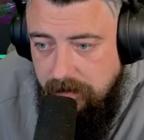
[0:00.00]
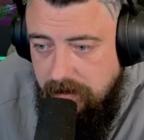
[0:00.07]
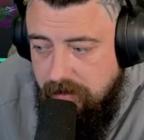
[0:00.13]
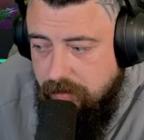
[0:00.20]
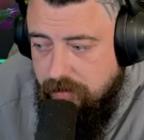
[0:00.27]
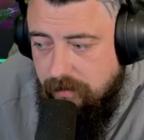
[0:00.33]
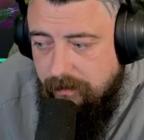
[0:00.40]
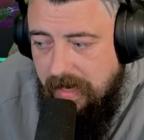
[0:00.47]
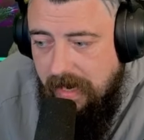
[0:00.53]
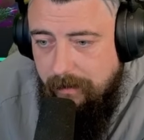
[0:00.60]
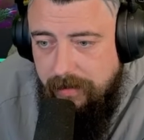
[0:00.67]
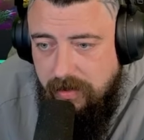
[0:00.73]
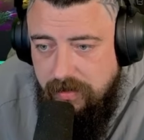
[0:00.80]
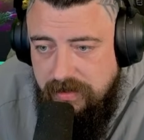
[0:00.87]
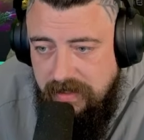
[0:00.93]
Doesn't matter
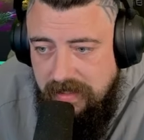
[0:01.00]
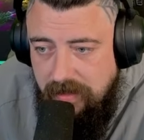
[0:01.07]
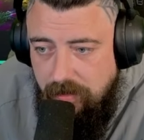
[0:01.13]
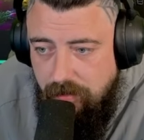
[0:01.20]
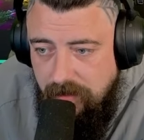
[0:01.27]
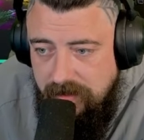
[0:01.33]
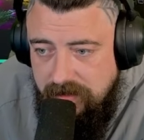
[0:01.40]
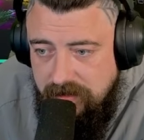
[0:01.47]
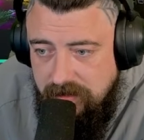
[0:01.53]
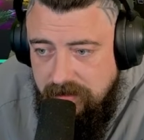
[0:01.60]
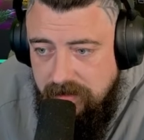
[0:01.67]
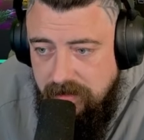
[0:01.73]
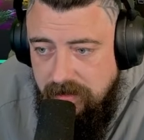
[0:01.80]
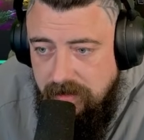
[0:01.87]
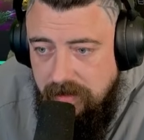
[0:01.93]
because it increases.
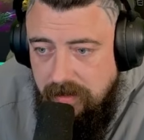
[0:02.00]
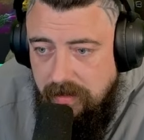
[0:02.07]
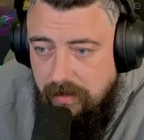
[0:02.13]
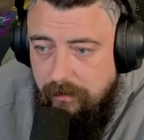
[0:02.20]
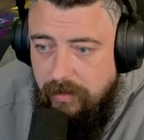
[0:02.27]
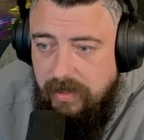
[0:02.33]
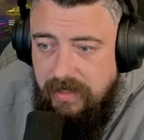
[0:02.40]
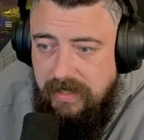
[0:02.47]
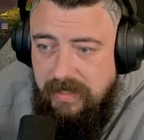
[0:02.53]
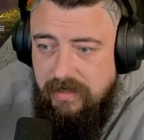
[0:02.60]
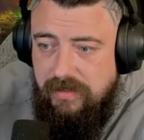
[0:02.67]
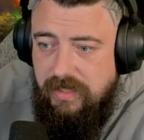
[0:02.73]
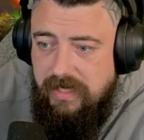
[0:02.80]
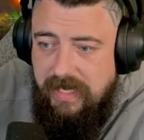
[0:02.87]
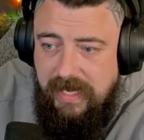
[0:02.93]
You needed
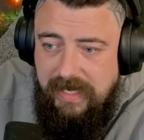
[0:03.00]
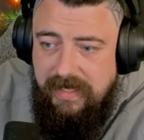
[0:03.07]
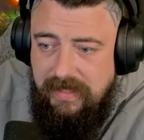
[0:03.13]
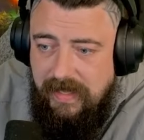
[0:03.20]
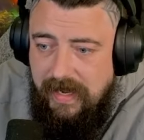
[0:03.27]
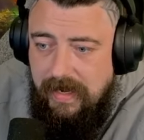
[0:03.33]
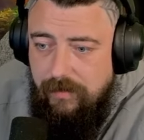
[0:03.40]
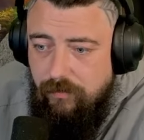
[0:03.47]
to kick that in